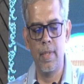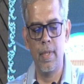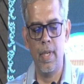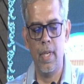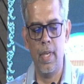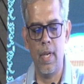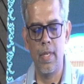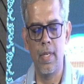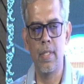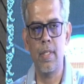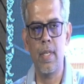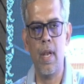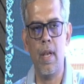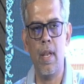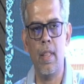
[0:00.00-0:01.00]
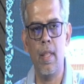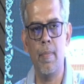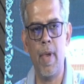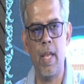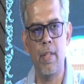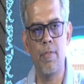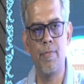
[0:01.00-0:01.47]
in understanding the
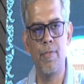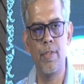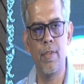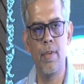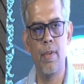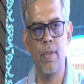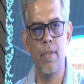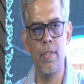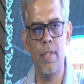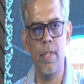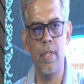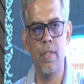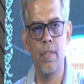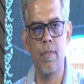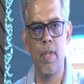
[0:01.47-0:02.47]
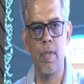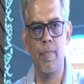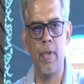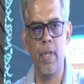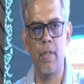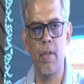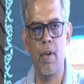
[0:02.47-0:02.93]
pathophysiology,
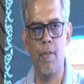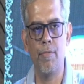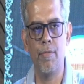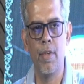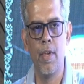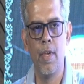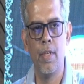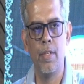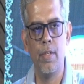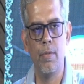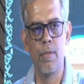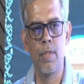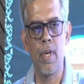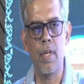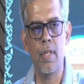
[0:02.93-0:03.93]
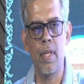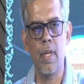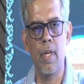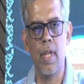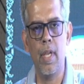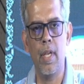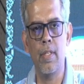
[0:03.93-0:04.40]
development of new drug
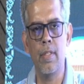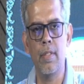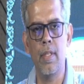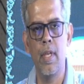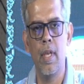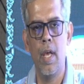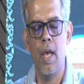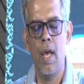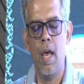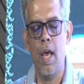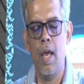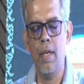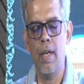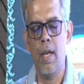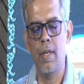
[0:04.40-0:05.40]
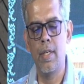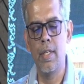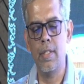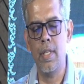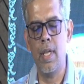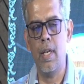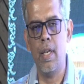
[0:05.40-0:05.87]
targets, and
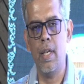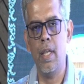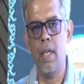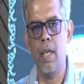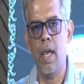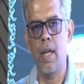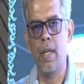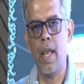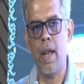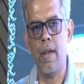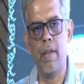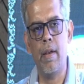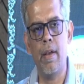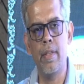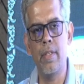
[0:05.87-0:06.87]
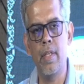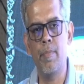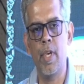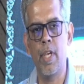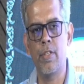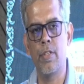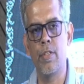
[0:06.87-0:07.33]
understanding and categorizing
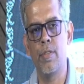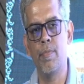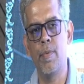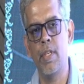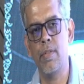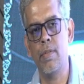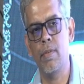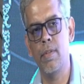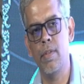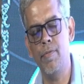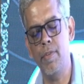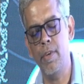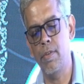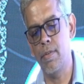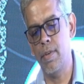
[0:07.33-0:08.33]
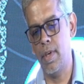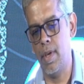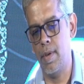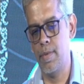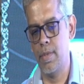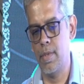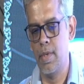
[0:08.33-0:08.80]
patients based on their
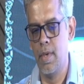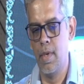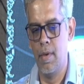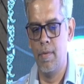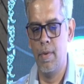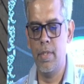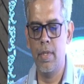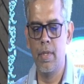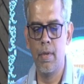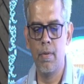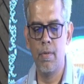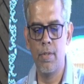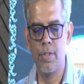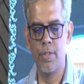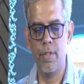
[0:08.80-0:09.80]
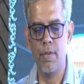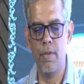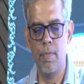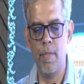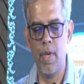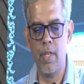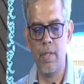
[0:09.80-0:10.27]
phenotypes, which includes
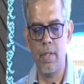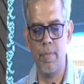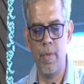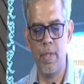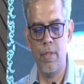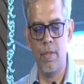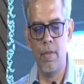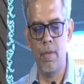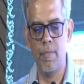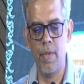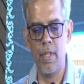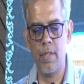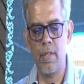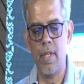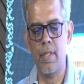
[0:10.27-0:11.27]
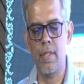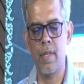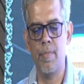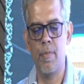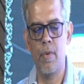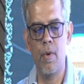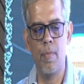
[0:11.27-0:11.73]
genomics, epigenomics,
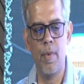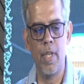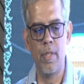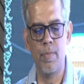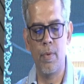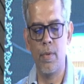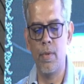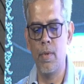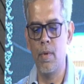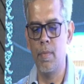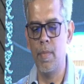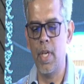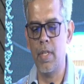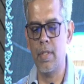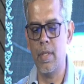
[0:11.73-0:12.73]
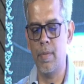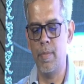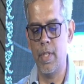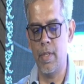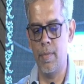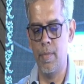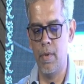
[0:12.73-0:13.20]
transcriptomics, proteomics, and
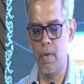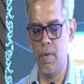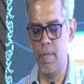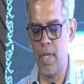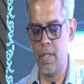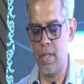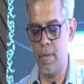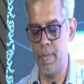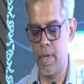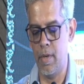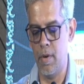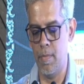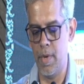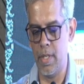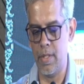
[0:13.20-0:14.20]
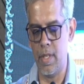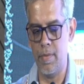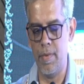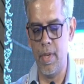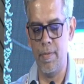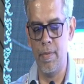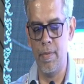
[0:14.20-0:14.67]
metabolomics, lipidomics, and
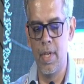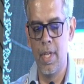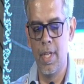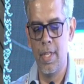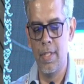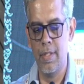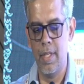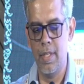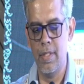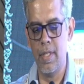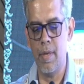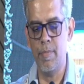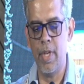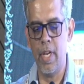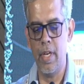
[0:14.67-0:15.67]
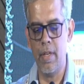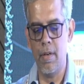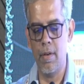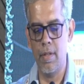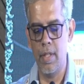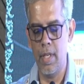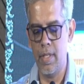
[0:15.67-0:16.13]
we've seen some data
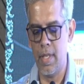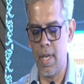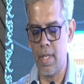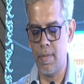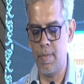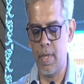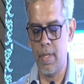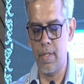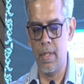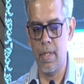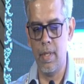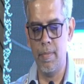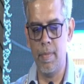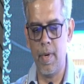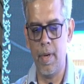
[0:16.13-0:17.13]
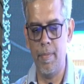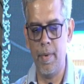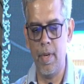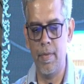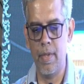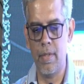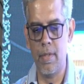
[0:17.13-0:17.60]
on these aspects in the
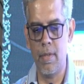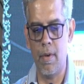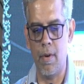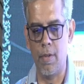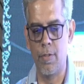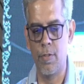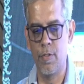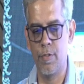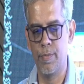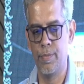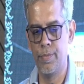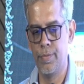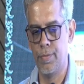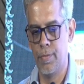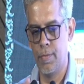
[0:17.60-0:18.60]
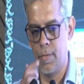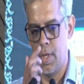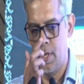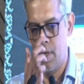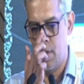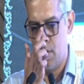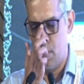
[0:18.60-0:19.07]
previous talks.
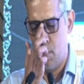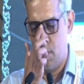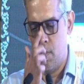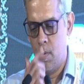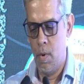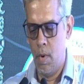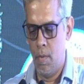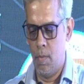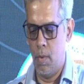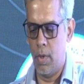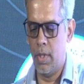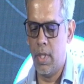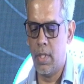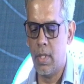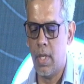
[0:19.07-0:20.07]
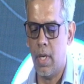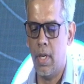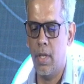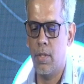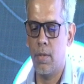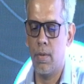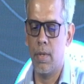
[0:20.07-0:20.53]
What this study
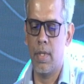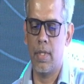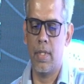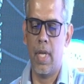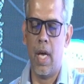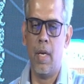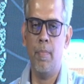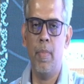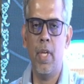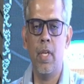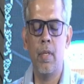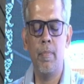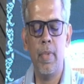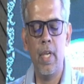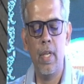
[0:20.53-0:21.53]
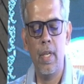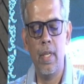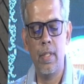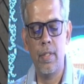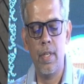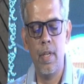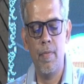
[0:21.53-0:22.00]
showed is that
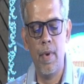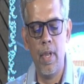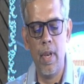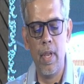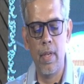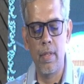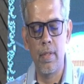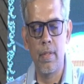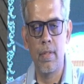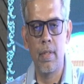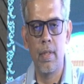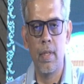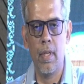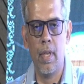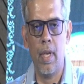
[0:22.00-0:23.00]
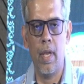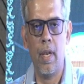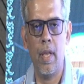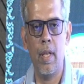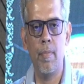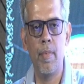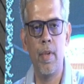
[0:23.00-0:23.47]
PNPLA3 variants can
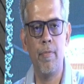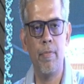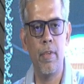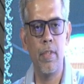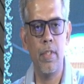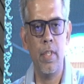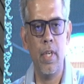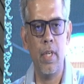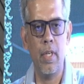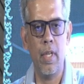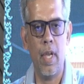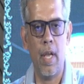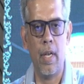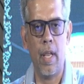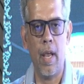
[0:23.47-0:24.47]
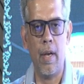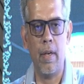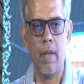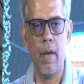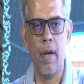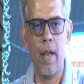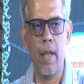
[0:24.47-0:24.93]
help differentiate and
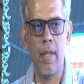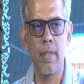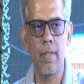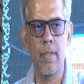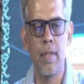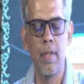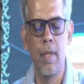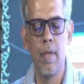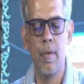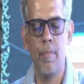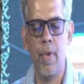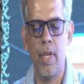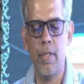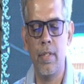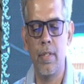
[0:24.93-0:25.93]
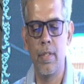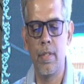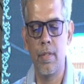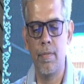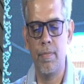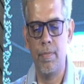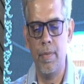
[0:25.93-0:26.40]
categorize
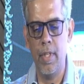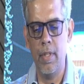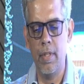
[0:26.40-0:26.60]
patients with